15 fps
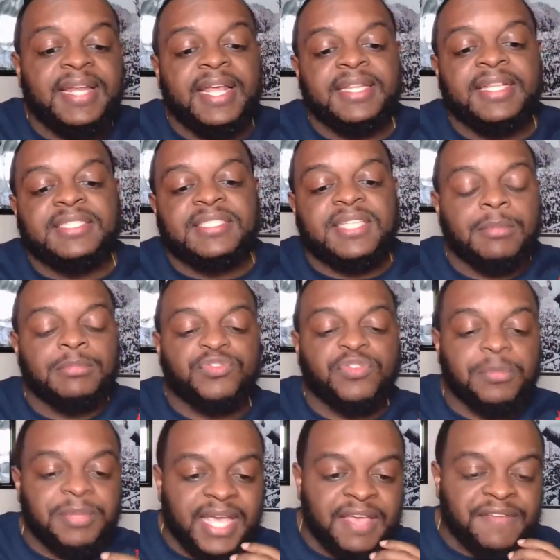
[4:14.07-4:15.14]
Now, this comes
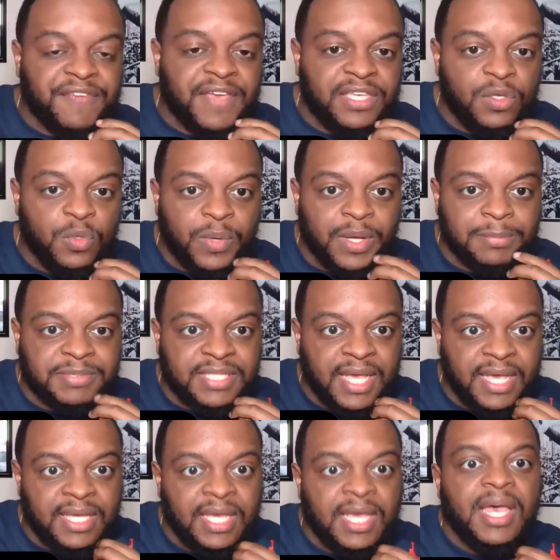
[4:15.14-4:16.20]
from the FAU
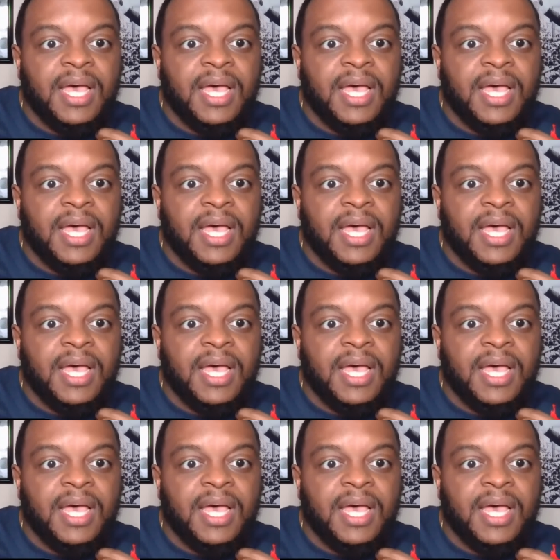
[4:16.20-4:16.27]
website.